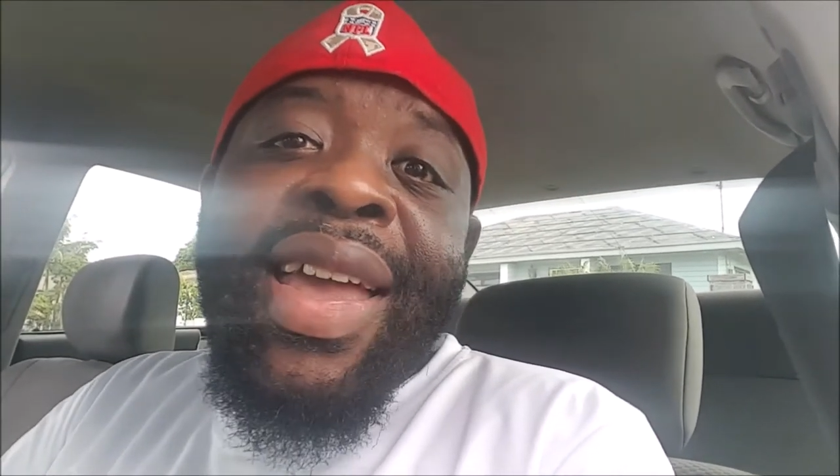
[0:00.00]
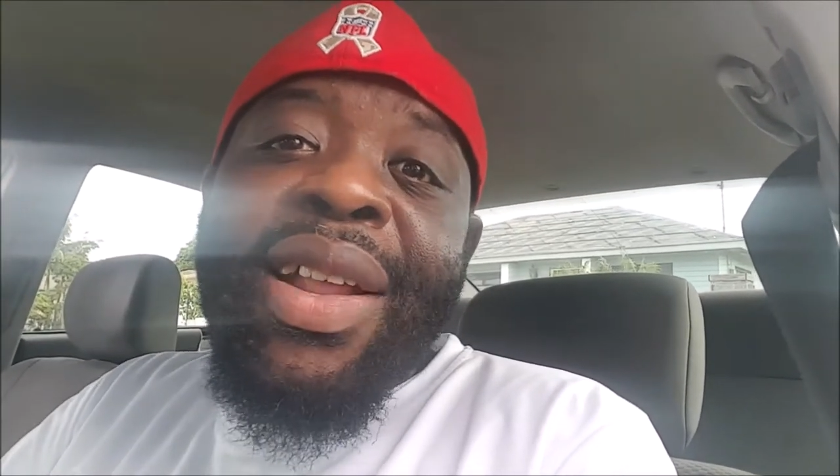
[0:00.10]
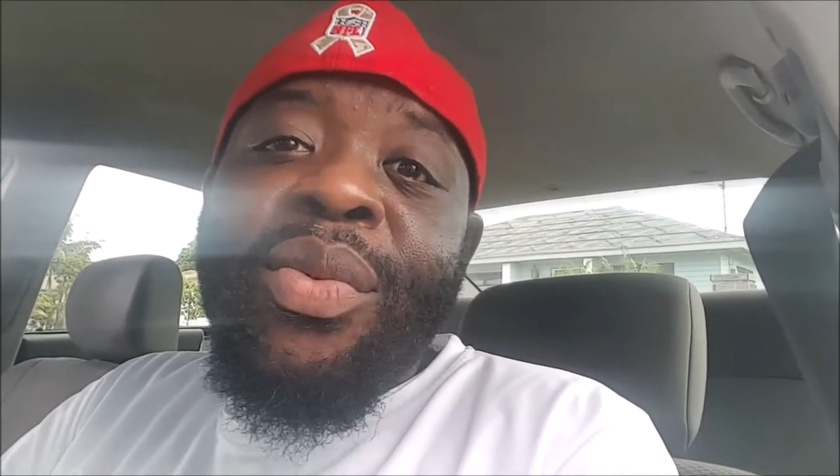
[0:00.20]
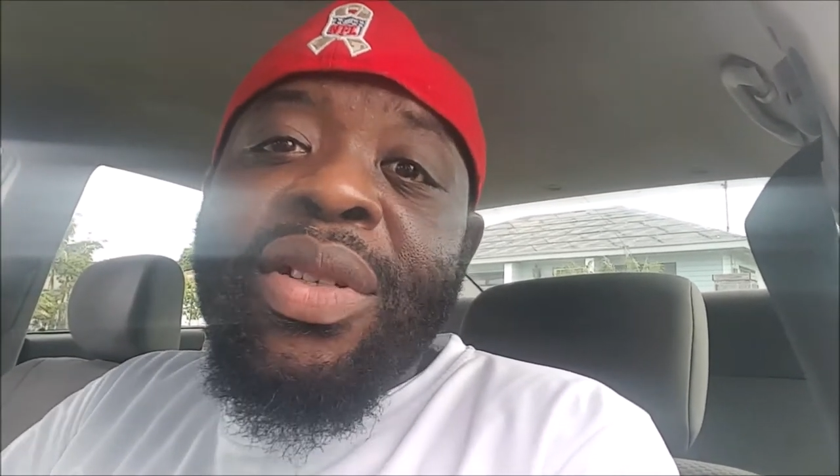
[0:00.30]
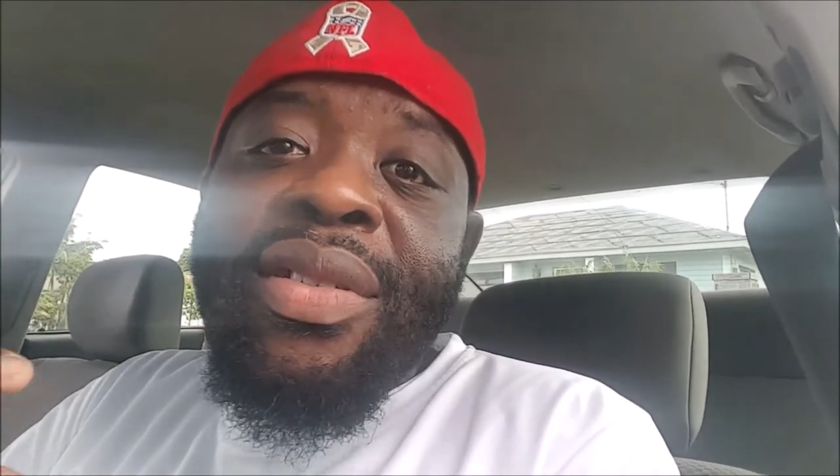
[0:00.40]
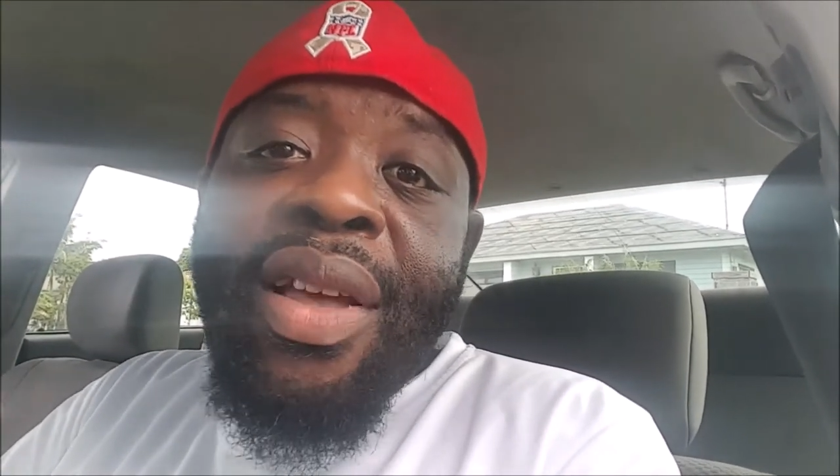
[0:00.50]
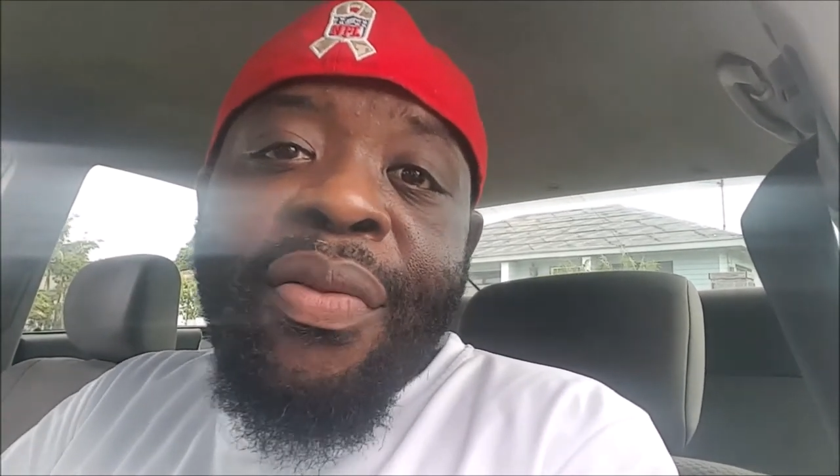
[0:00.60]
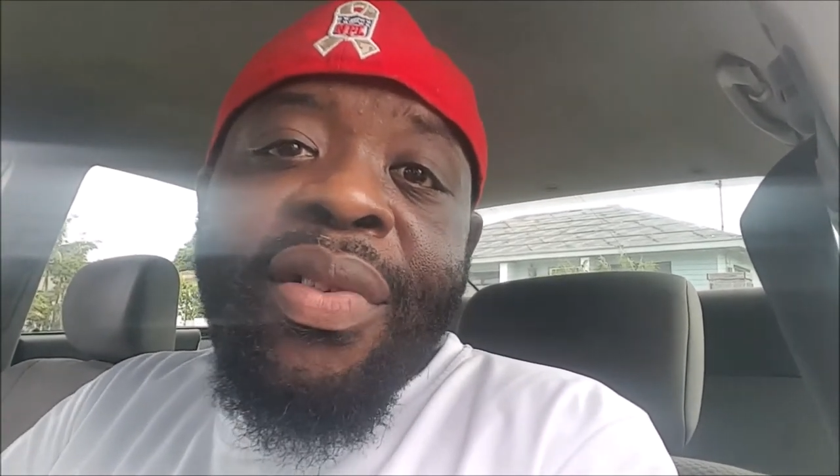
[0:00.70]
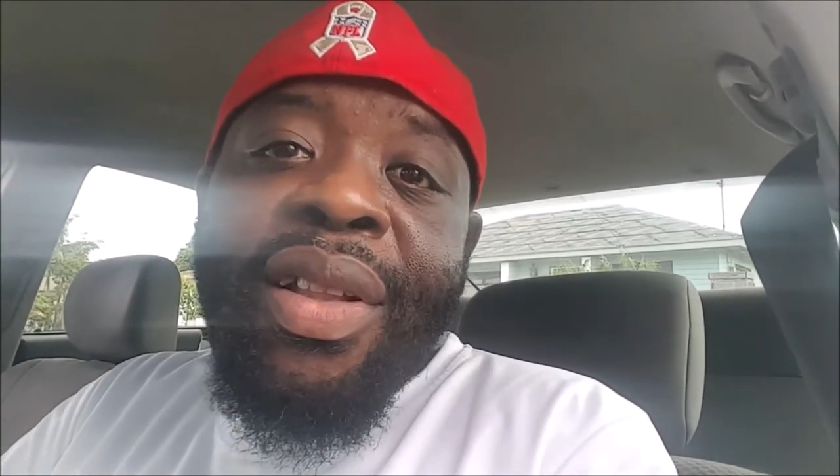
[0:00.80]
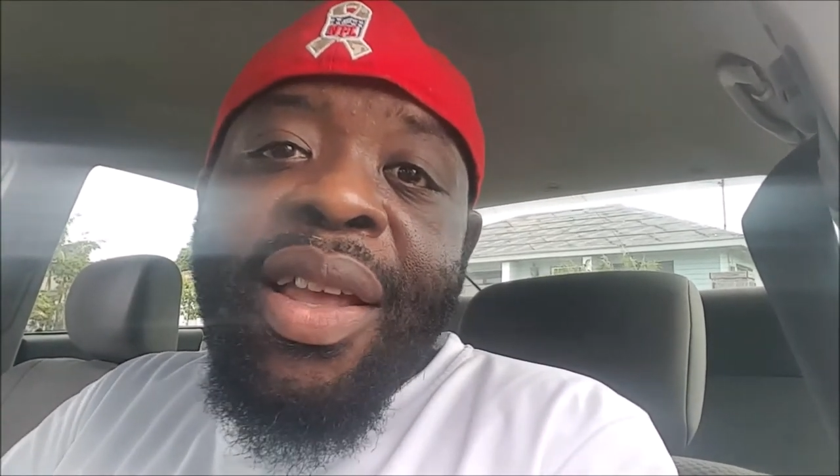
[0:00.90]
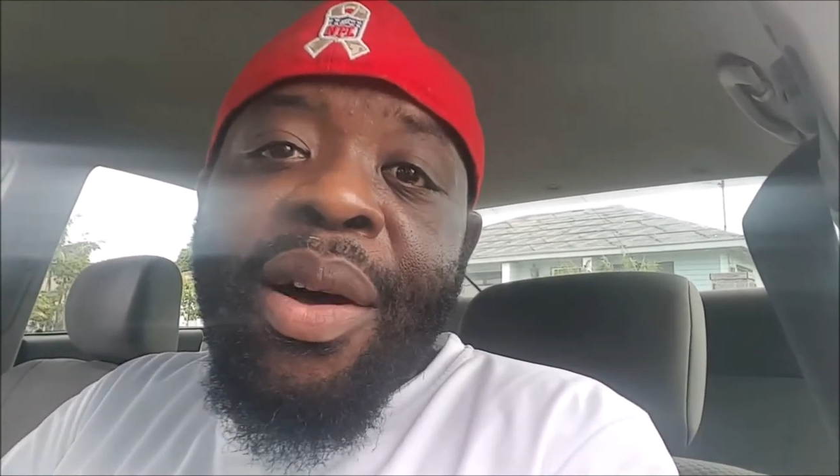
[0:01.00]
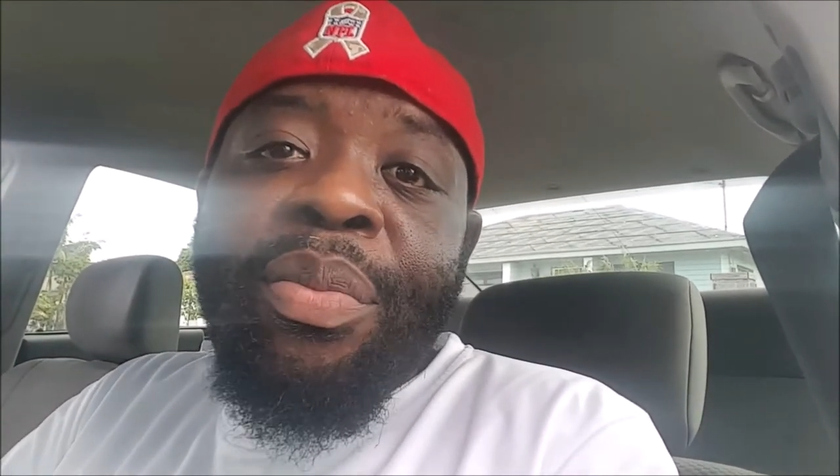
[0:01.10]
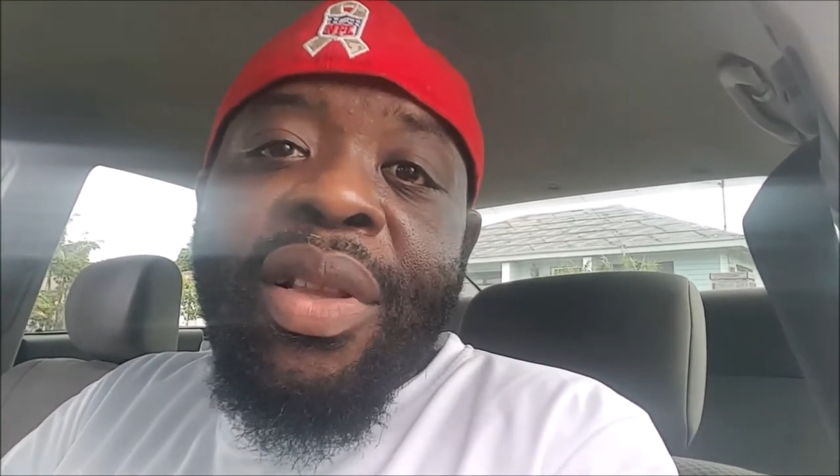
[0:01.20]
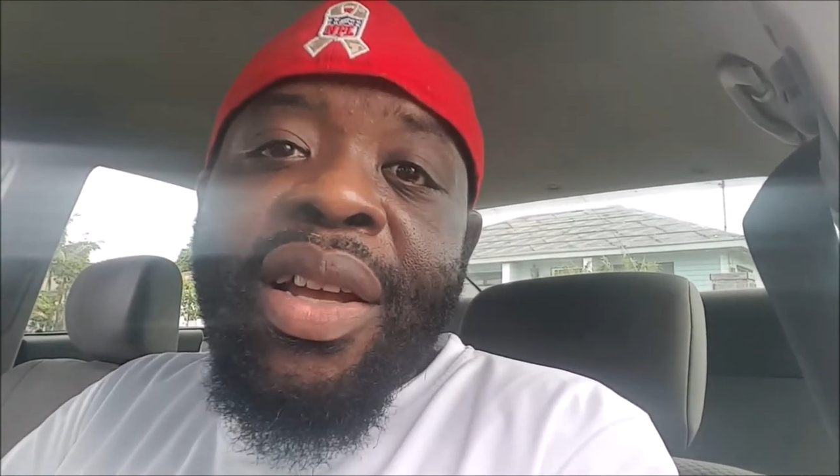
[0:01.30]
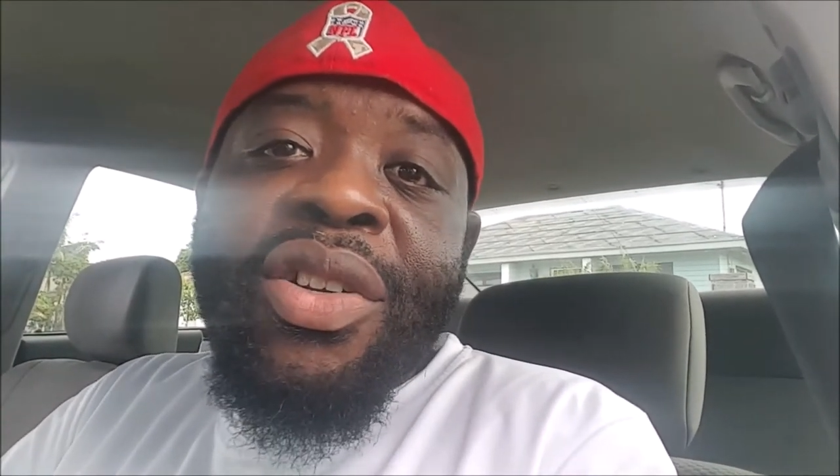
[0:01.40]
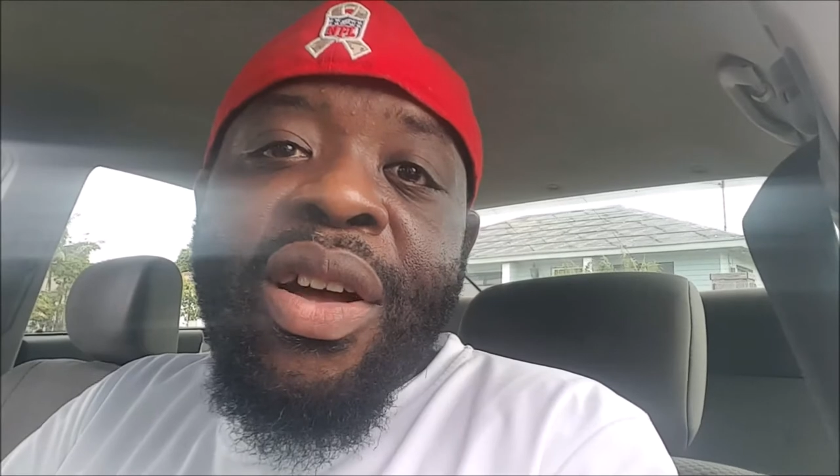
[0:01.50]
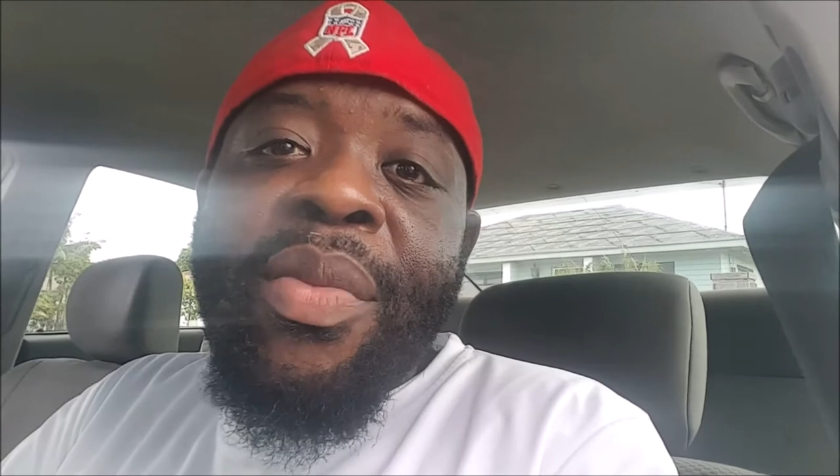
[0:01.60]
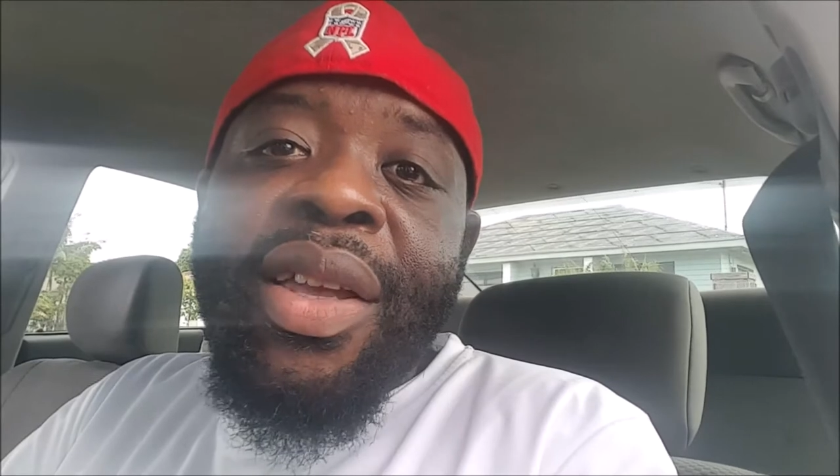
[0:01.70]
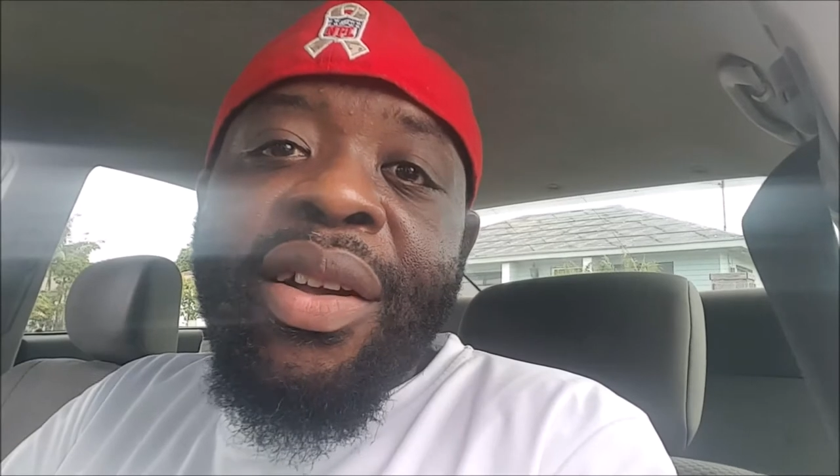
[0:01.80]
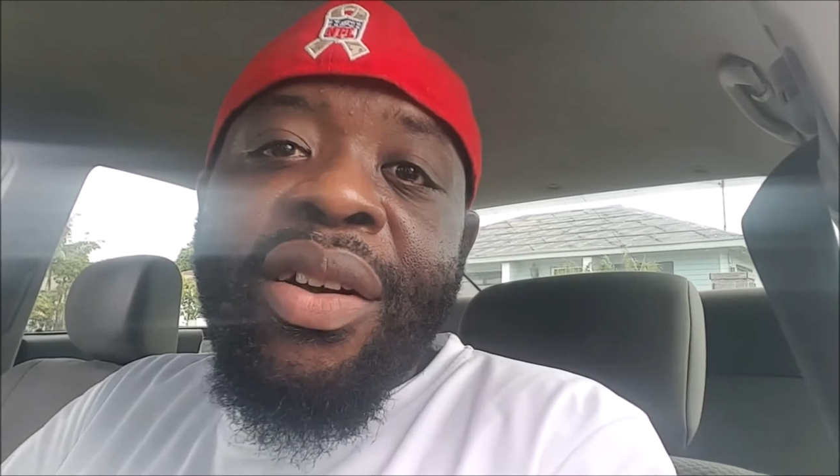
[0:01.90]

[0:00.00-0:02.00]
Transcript: It was definitely a pleasure coming